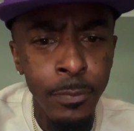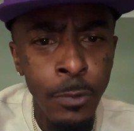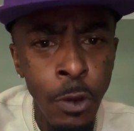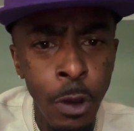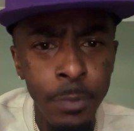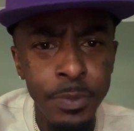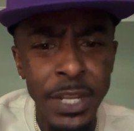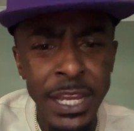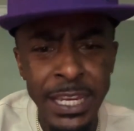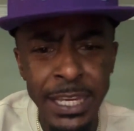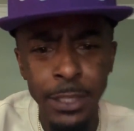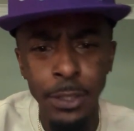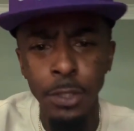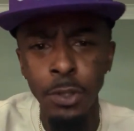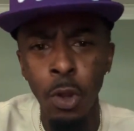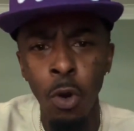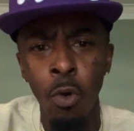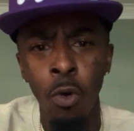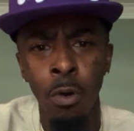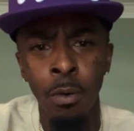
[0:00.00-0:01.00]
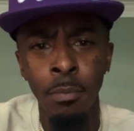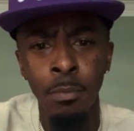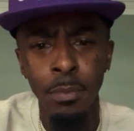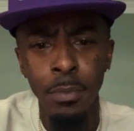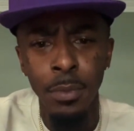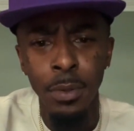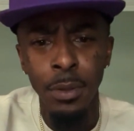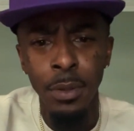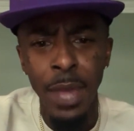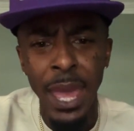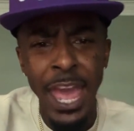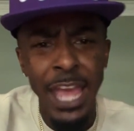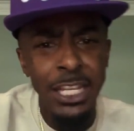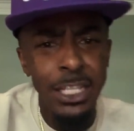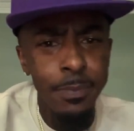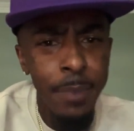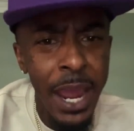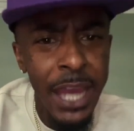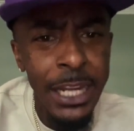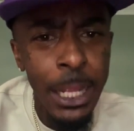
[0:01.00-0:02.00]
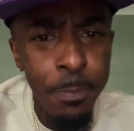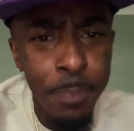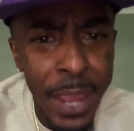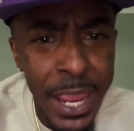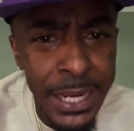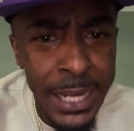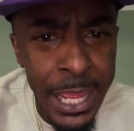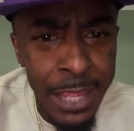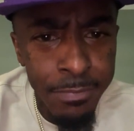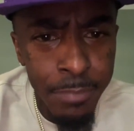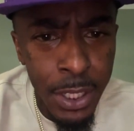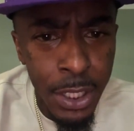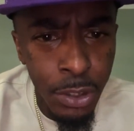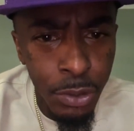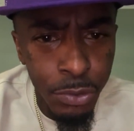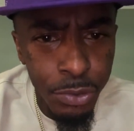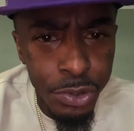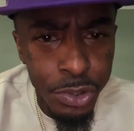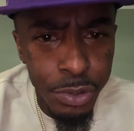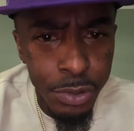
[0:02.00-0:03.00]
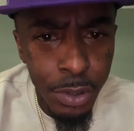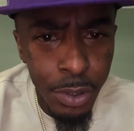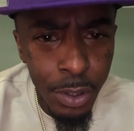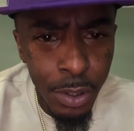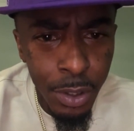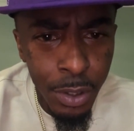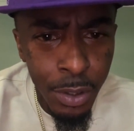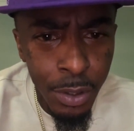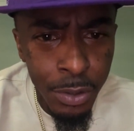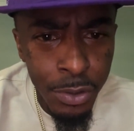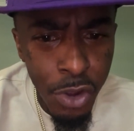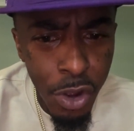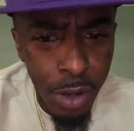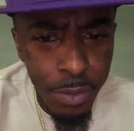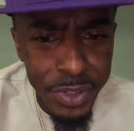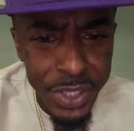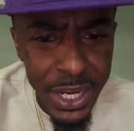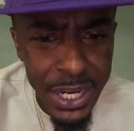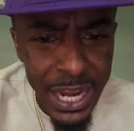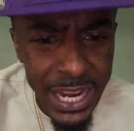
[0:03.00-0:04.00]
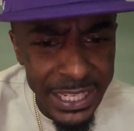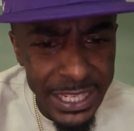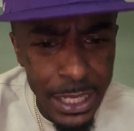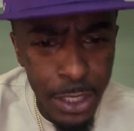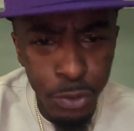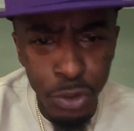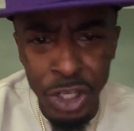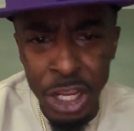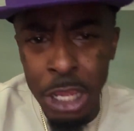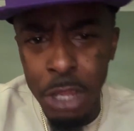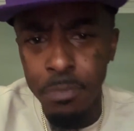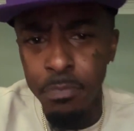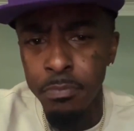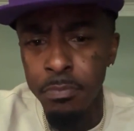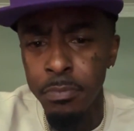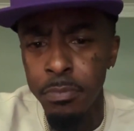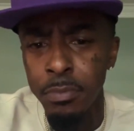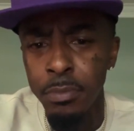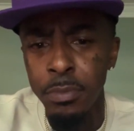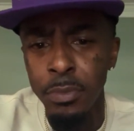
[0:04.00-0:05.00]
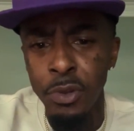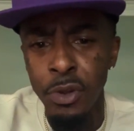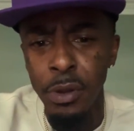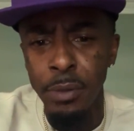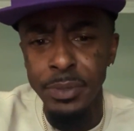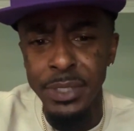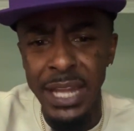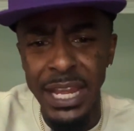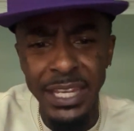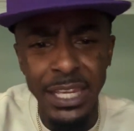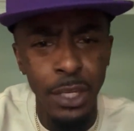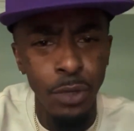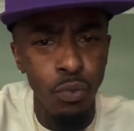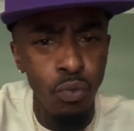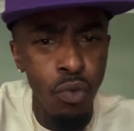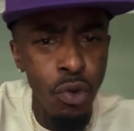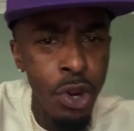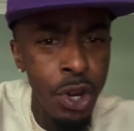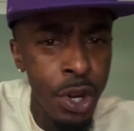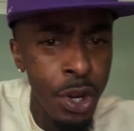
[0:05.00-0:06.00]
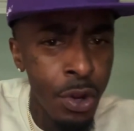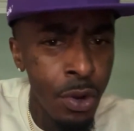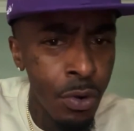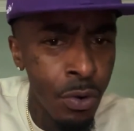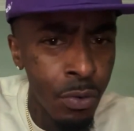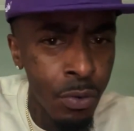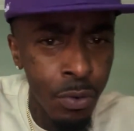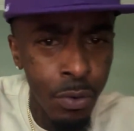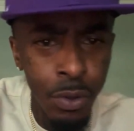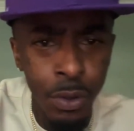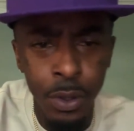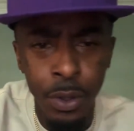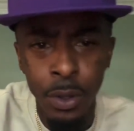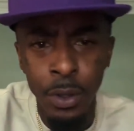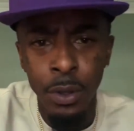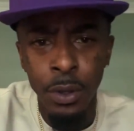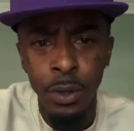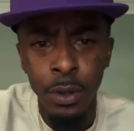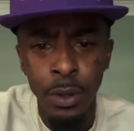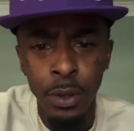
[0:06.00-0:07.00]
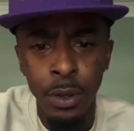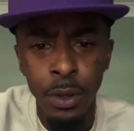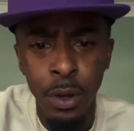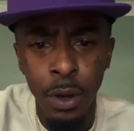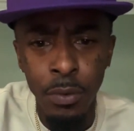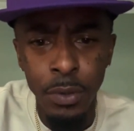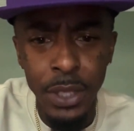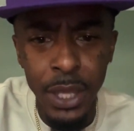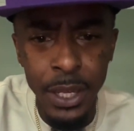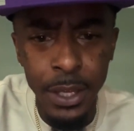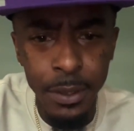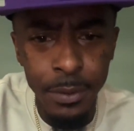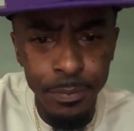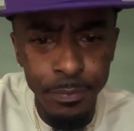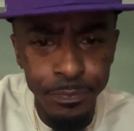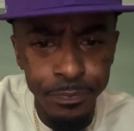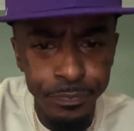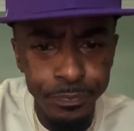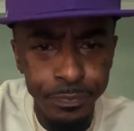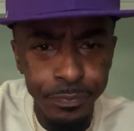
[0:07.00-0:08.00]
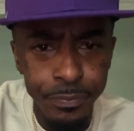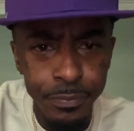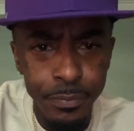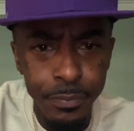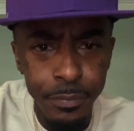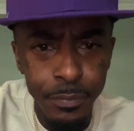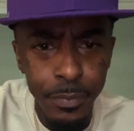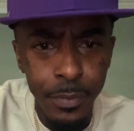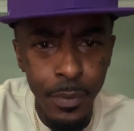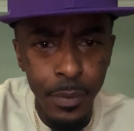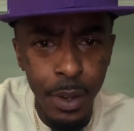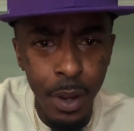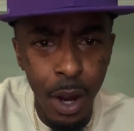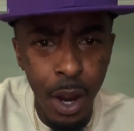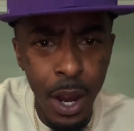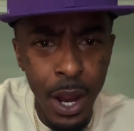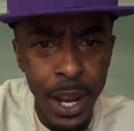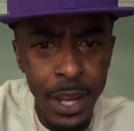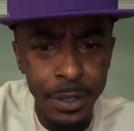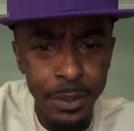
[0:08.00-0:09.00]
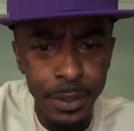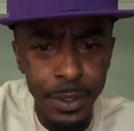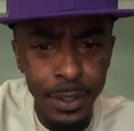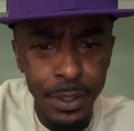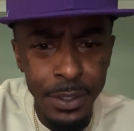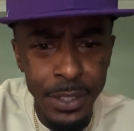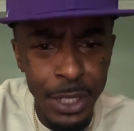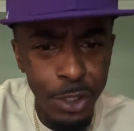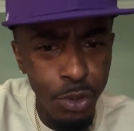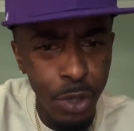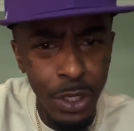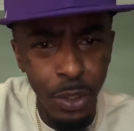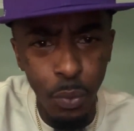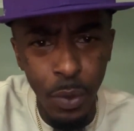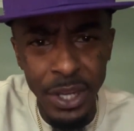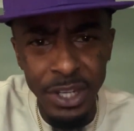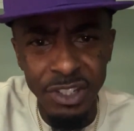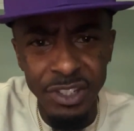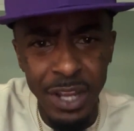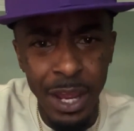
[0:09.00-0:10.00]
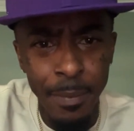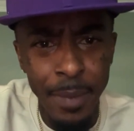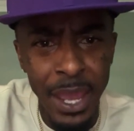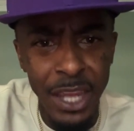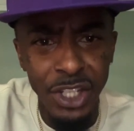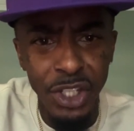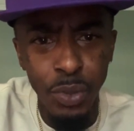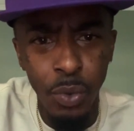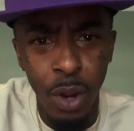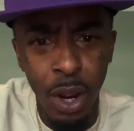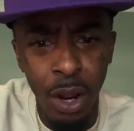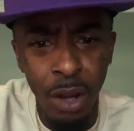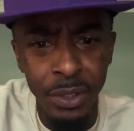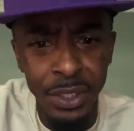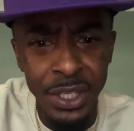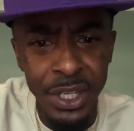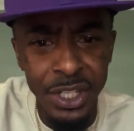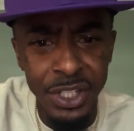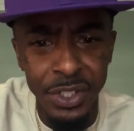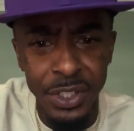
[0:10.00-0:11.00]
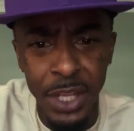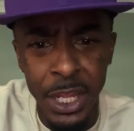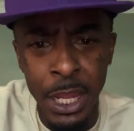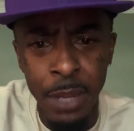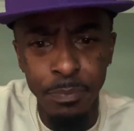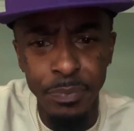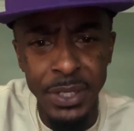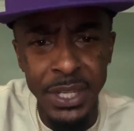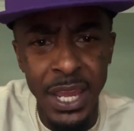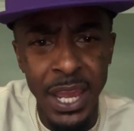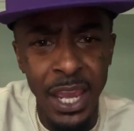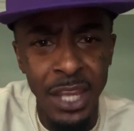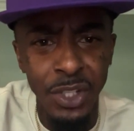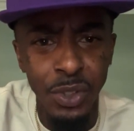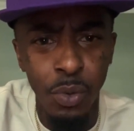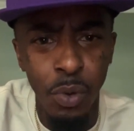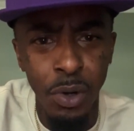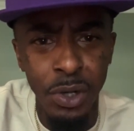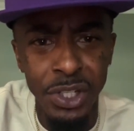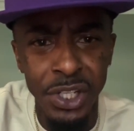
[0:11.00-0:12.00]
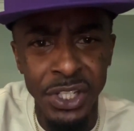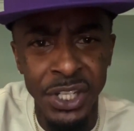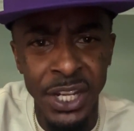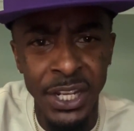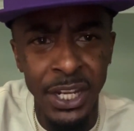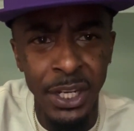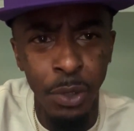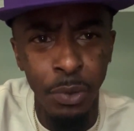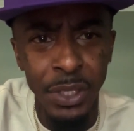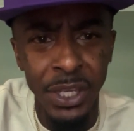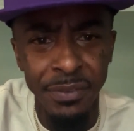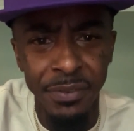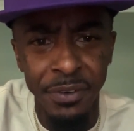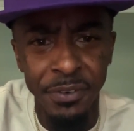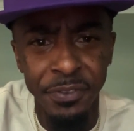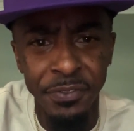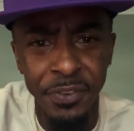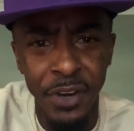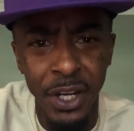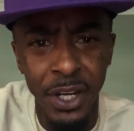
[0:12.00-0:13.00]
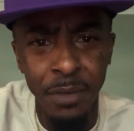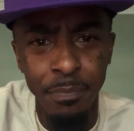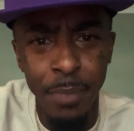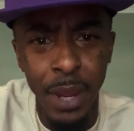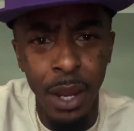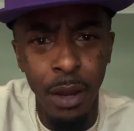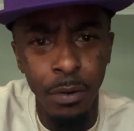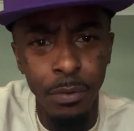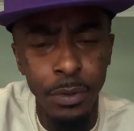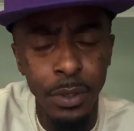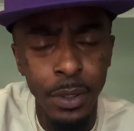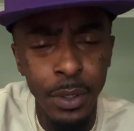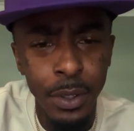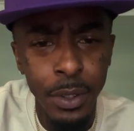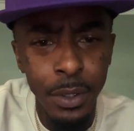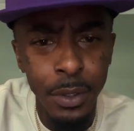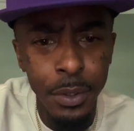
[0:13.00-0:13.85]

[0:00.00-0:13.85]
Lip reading: You know what I'm saying? Get to know him. Ask them how they pay their bills. You know what I'm saying? I get deep. You know what I'm saying? I get real. Okay. All right. They try to waste time, ask you all these empty ass questions that they don't give a fuck about.